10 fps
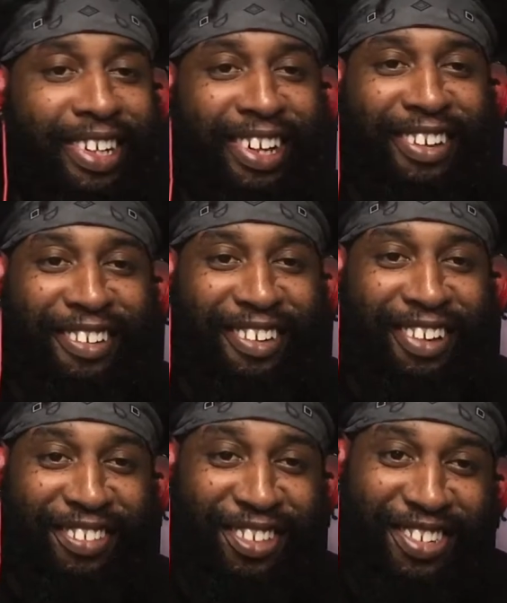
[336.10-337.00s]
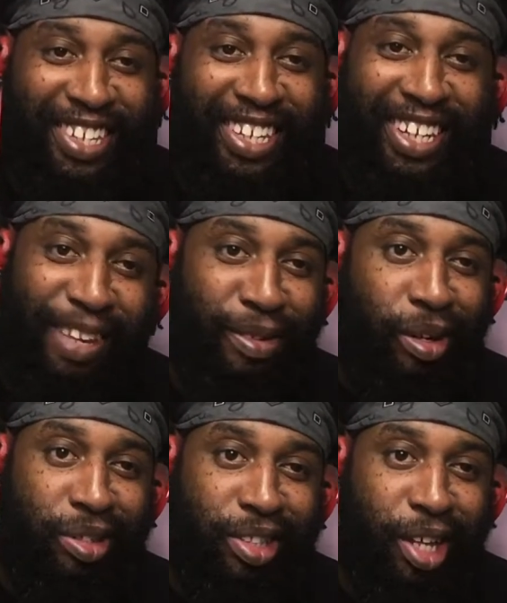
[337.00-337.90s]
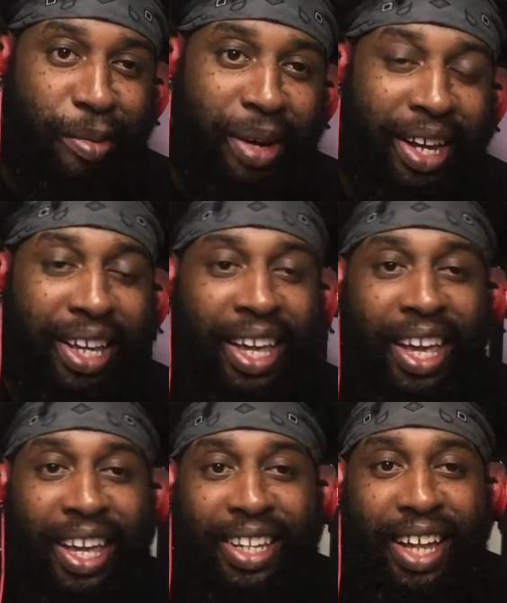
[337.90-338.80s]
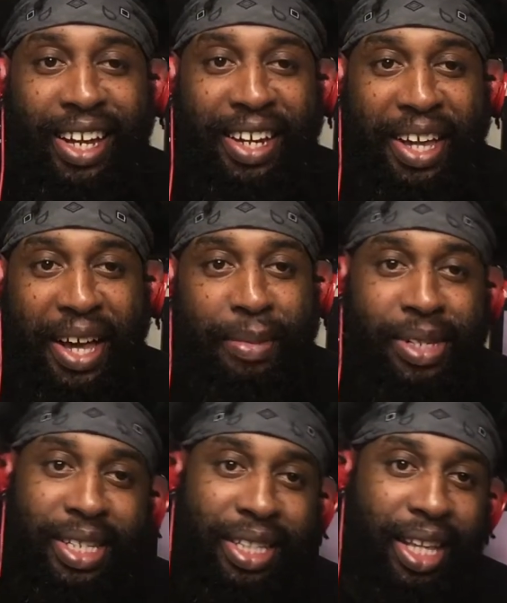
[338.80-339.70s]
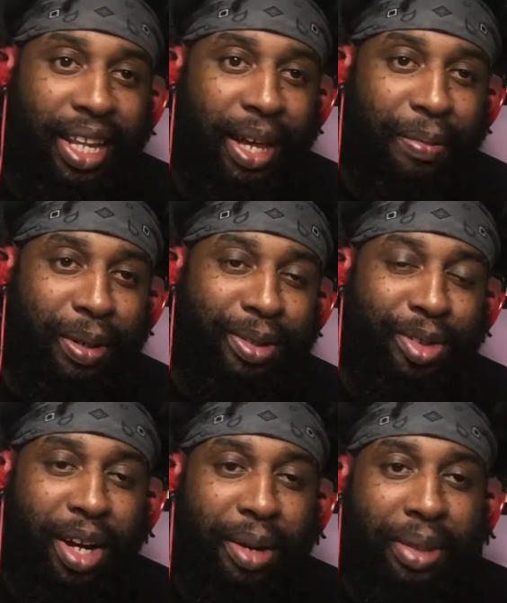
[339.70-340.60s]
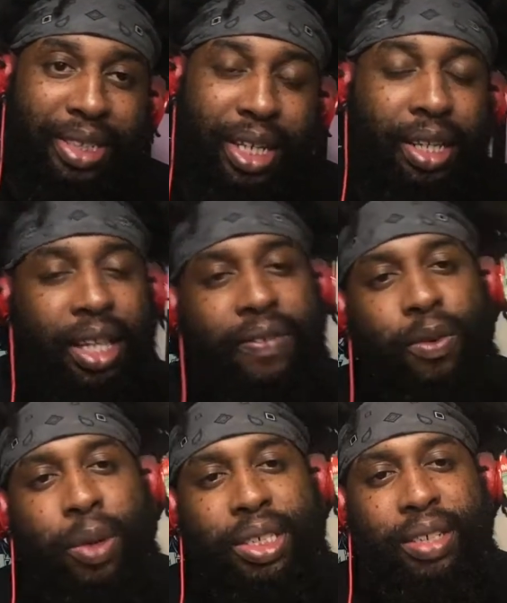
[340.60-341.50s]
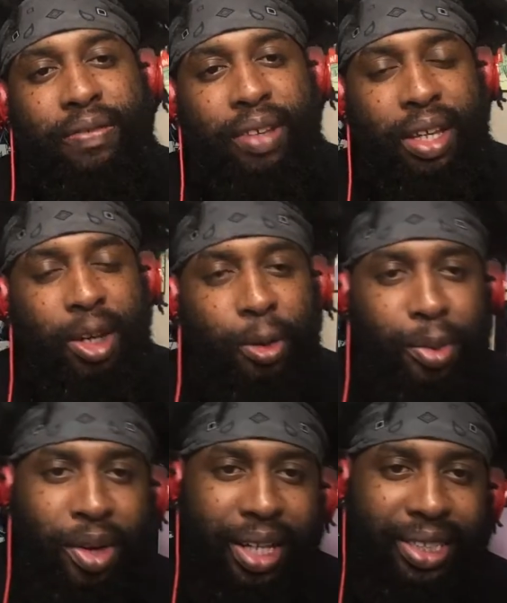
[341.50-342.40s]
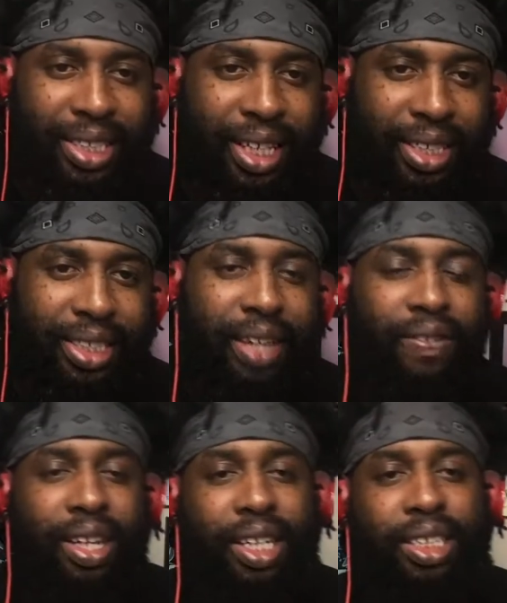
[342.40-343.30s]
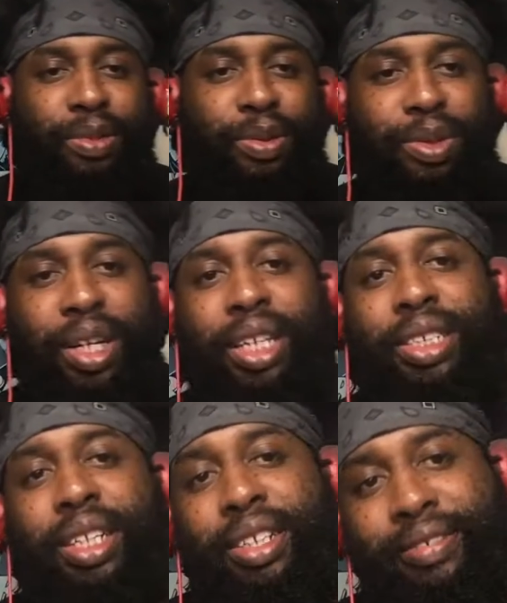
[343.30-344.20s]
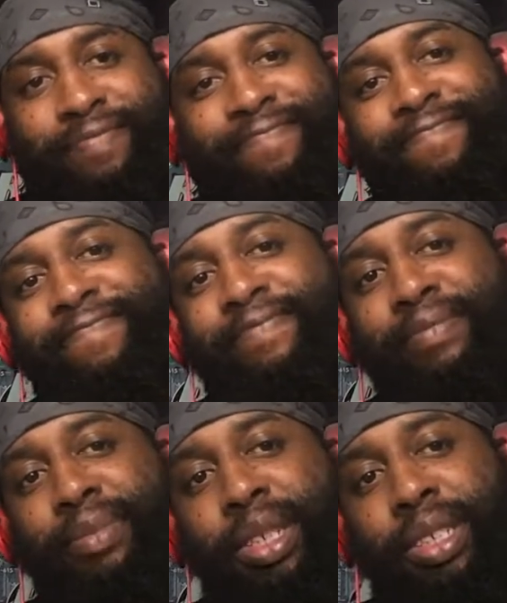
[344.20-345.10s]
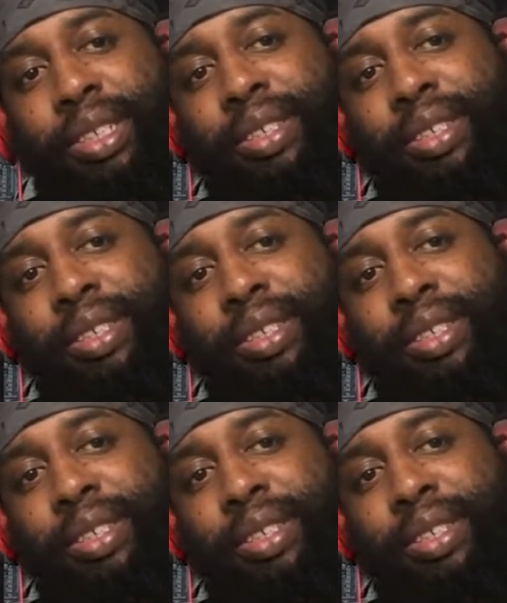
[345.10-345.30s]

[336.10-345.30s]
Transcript: if you've seen it, let me know what you thought about it down in the comments. Hit that like button, subscribe to my channel. Thanks for watching the video. Hope you guys are staying safe and I catch up with you guys later. Peace.